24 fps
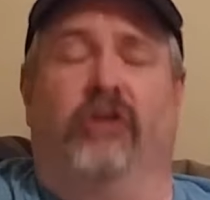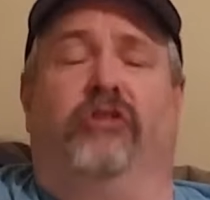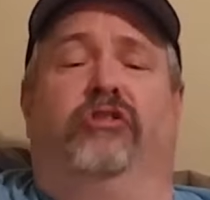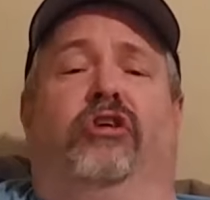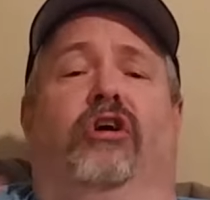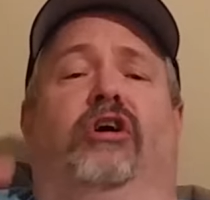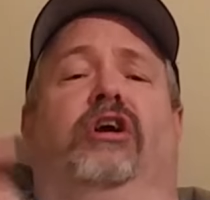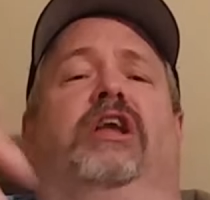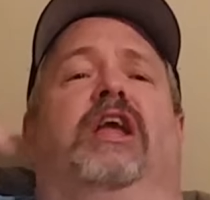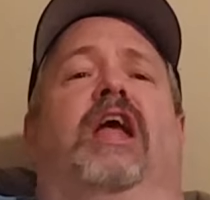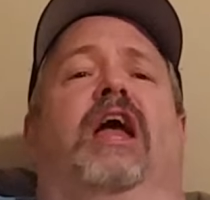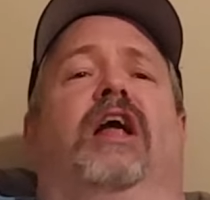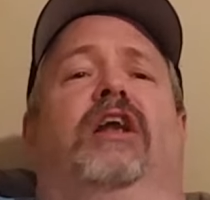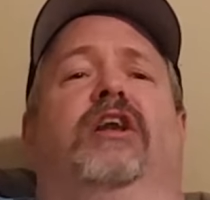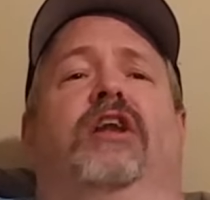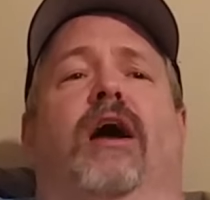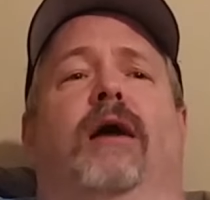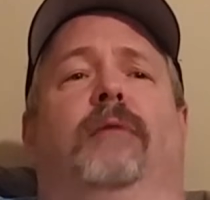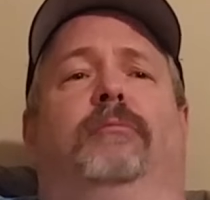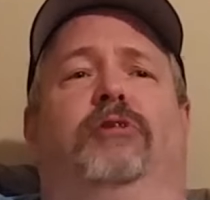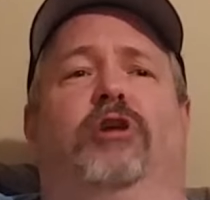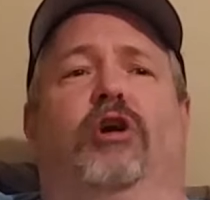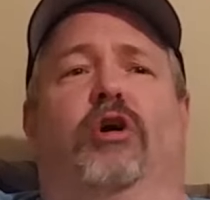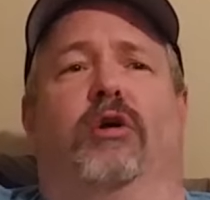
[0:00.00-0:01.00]
So you end
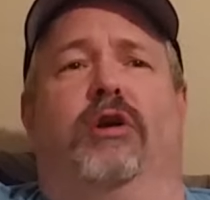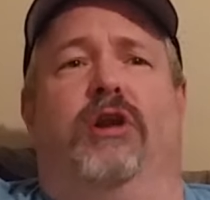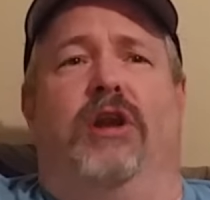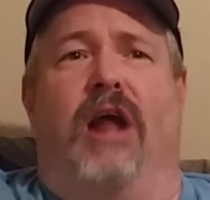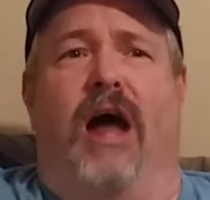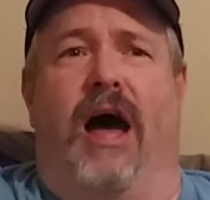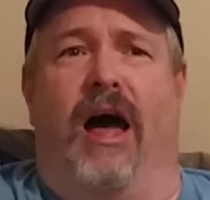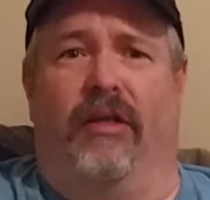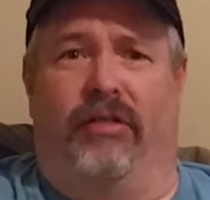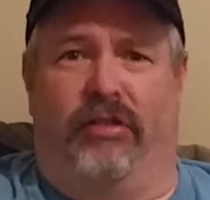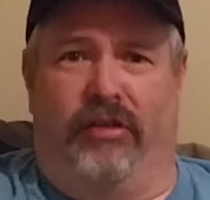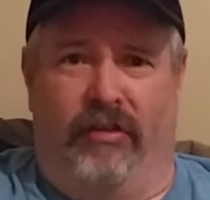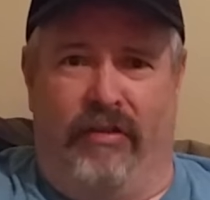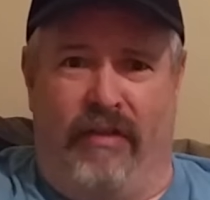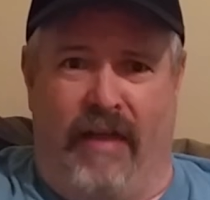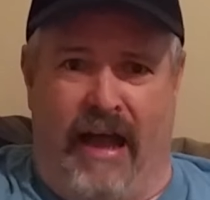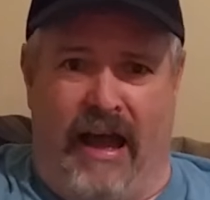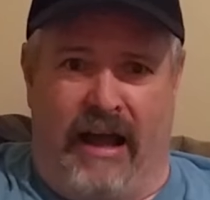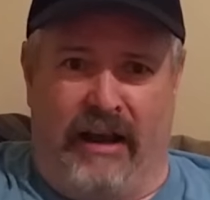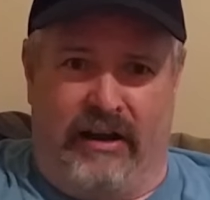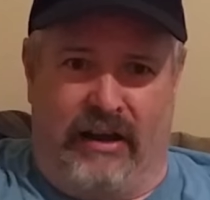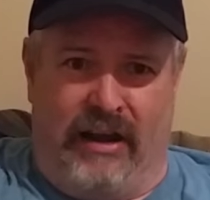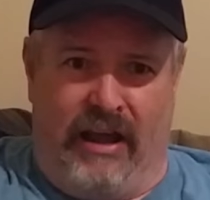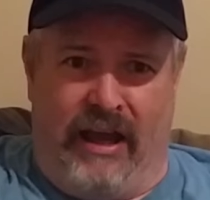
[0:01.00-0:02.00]
up doing nothing
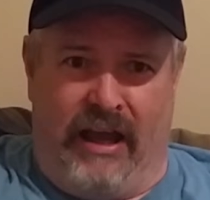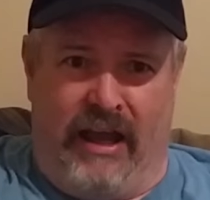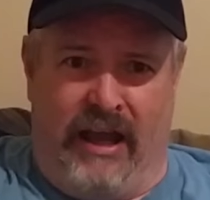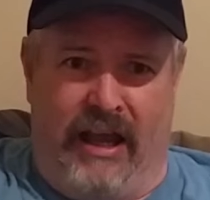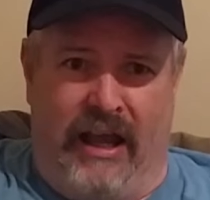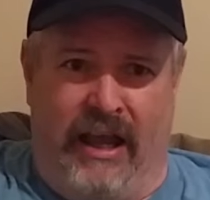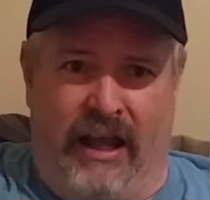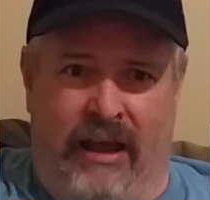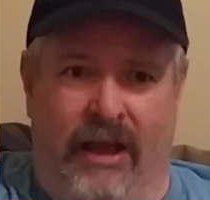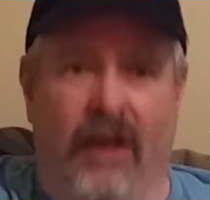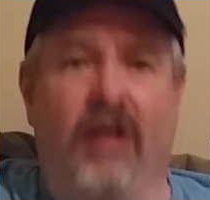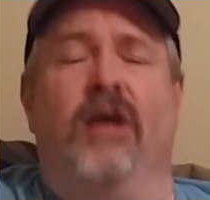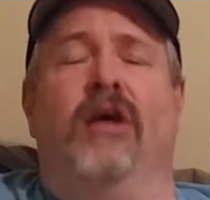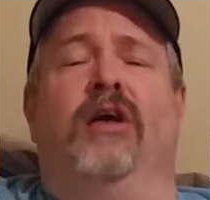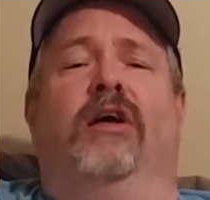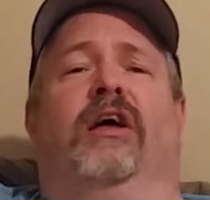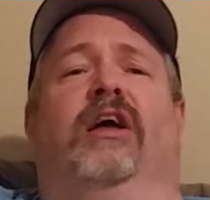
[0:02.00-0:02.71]
that day.